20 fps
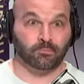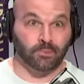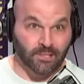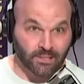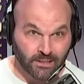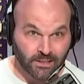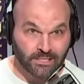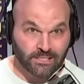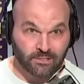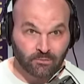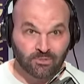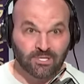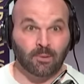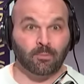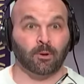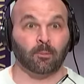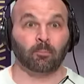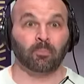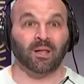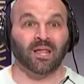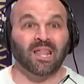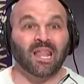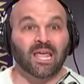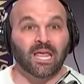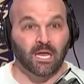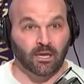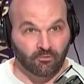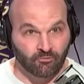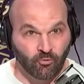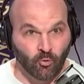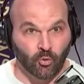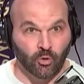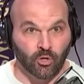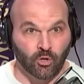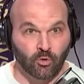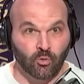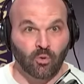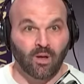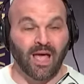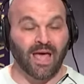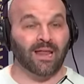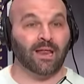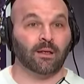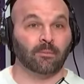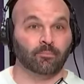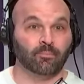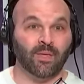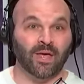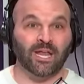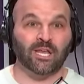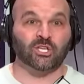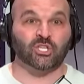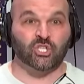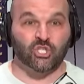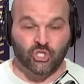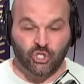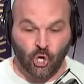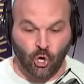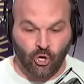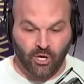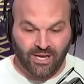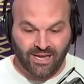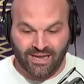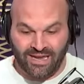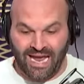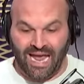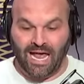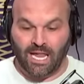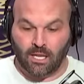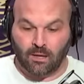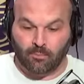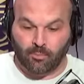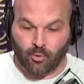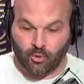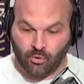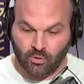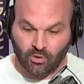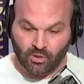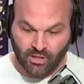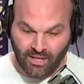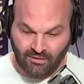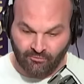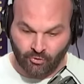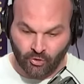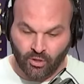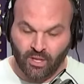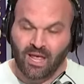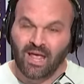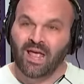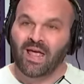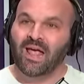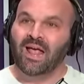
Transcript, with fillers: but at least he was able to play it for you at a starting caliber level.